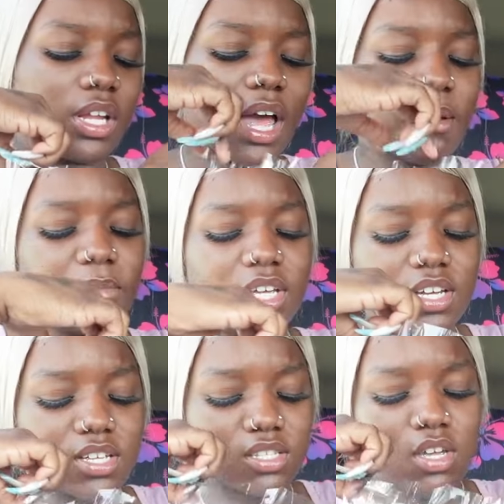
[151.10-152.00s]
a lot
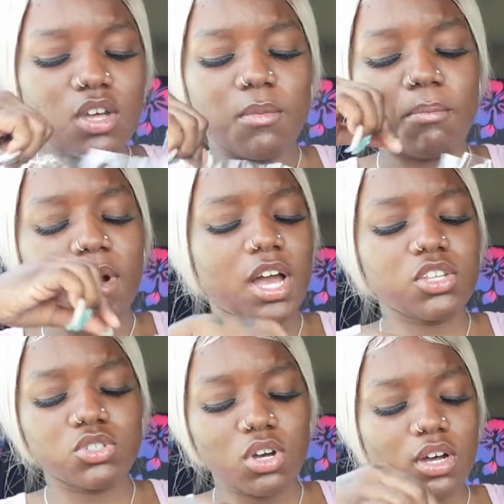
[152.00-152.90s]
because
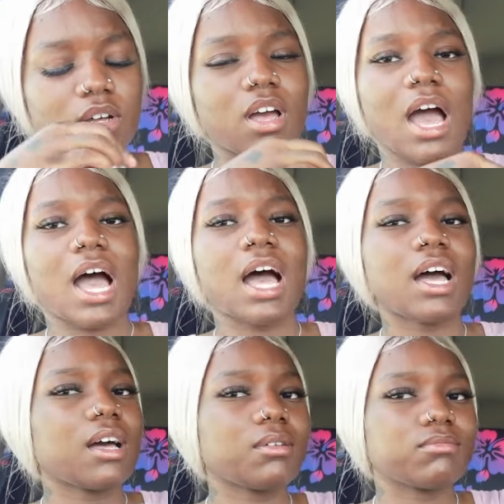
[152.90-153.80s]
my job,
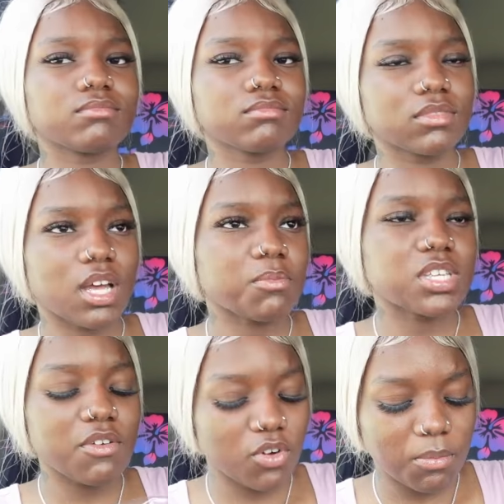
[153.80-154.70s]
I'm, I'm
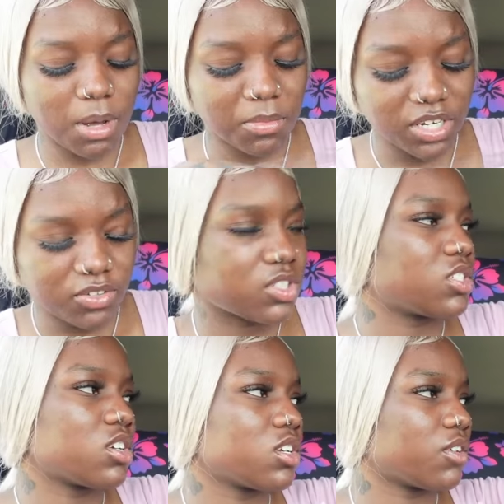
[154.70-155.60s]
saving all my money
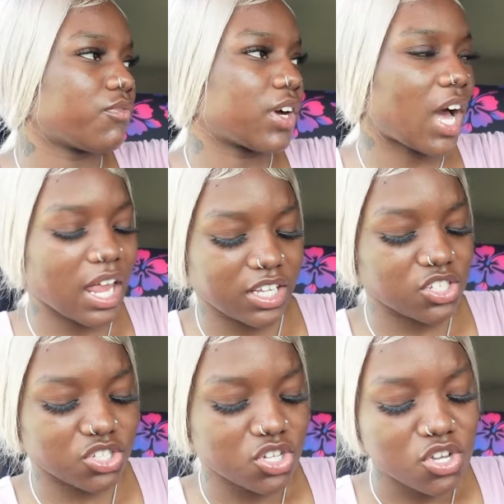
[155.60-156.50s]
for, for college.
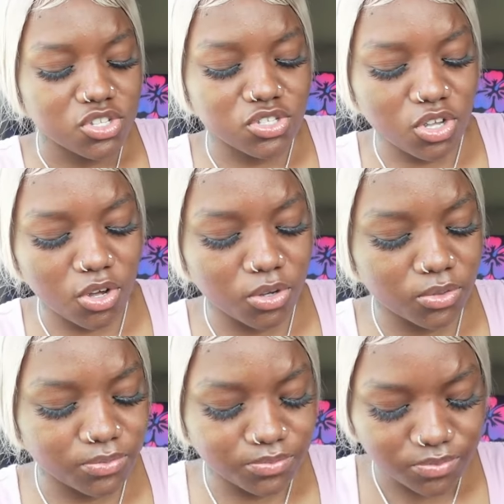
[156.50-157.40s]

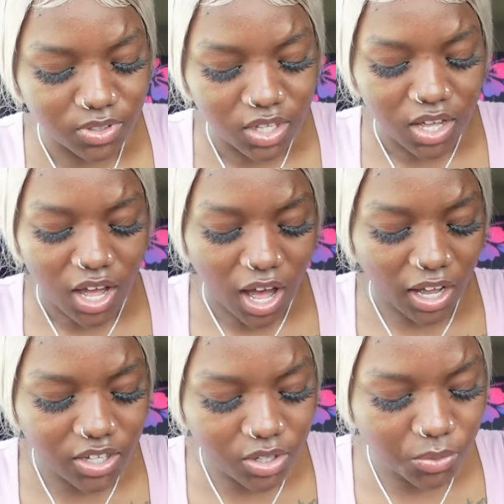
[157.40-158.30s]
So
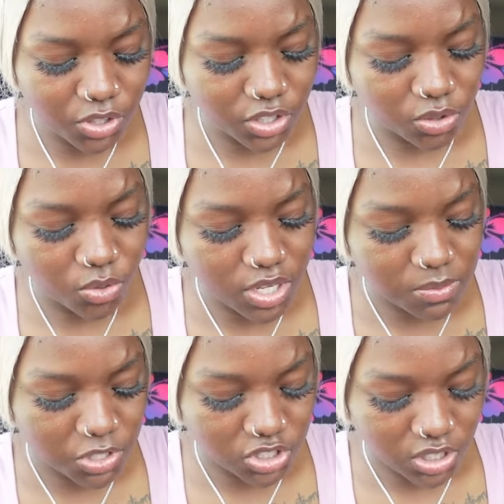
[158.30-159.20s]
I couldn't really do
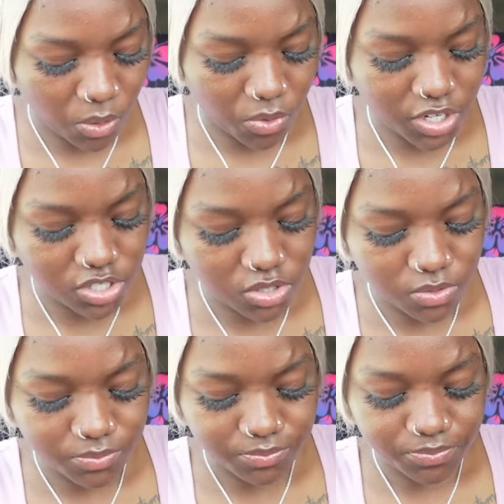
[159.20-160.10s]
as much as I wanted to.
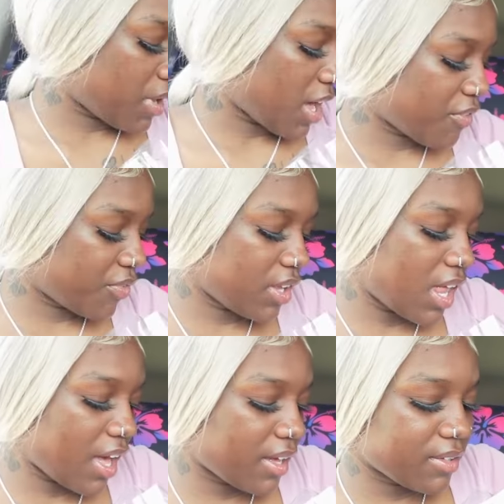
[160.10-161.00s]
But I feel
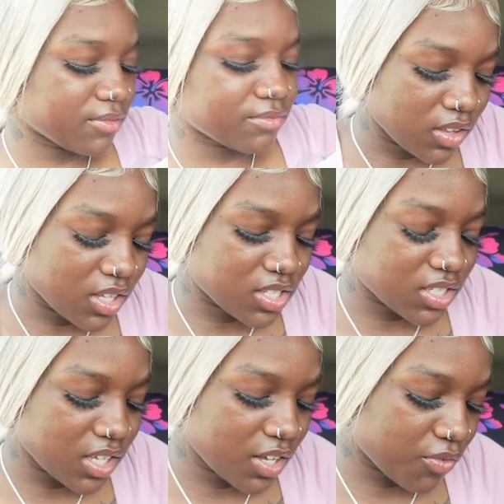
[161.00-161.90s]
like this
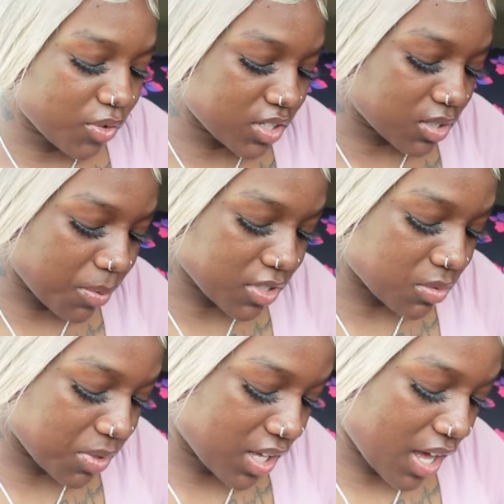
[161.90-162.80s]
gift, what it's supposed
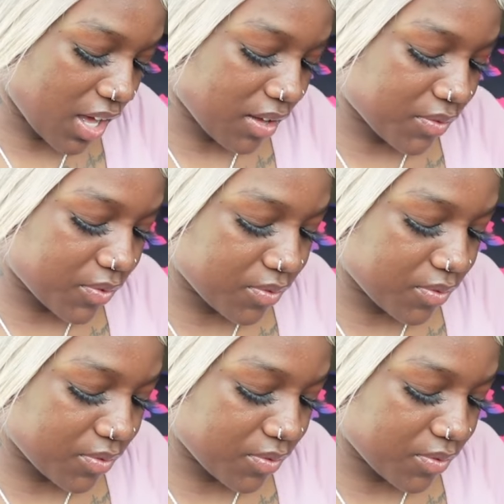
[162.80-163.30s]
to be gave